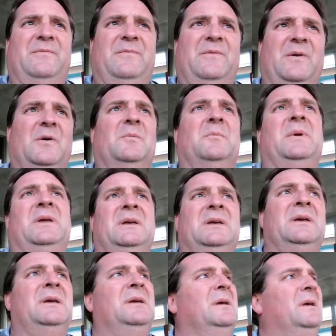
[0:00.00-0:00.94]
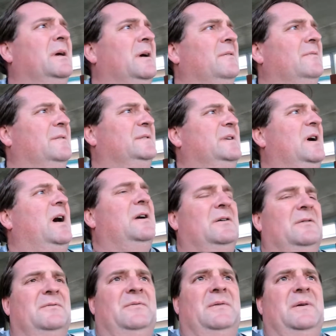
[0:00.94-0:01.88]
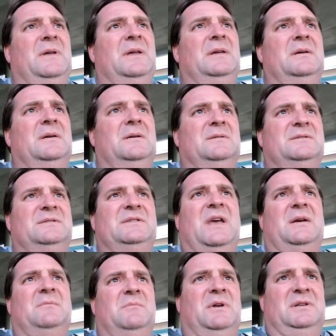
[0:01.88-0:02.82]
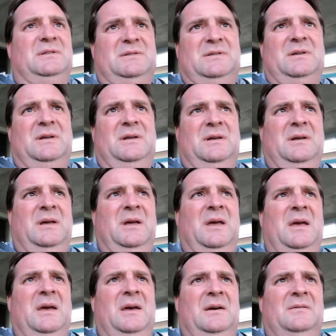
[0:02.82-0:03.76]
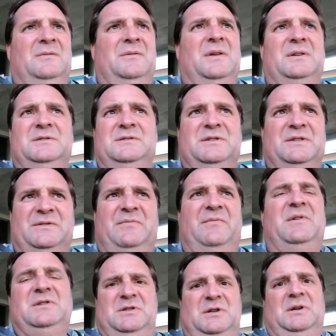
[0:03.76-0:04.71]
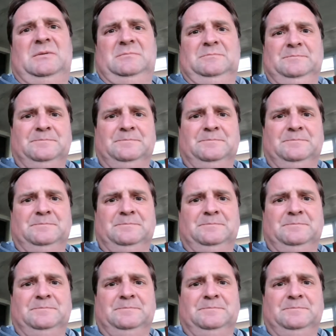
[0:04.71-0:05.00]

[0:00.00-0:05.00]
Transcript: filming photography segments than just fishing.